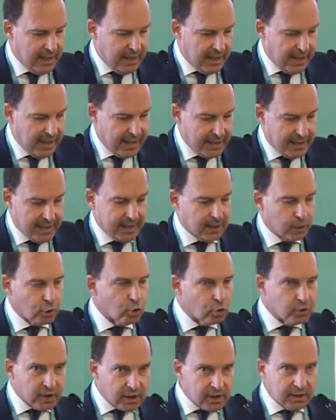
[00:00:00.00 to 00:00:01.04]
and
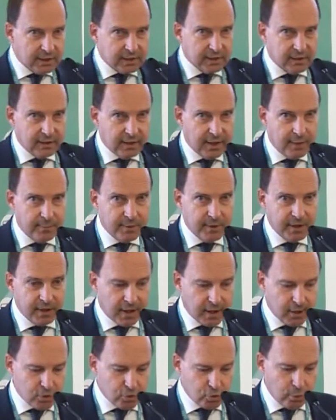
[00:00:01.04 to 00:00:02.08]
concrete
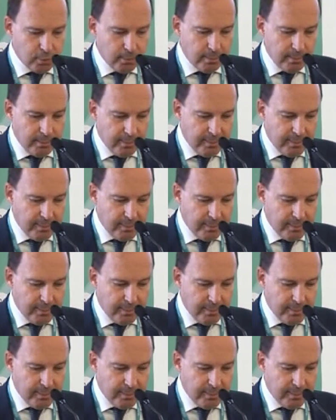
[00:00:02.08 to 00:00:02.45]
application.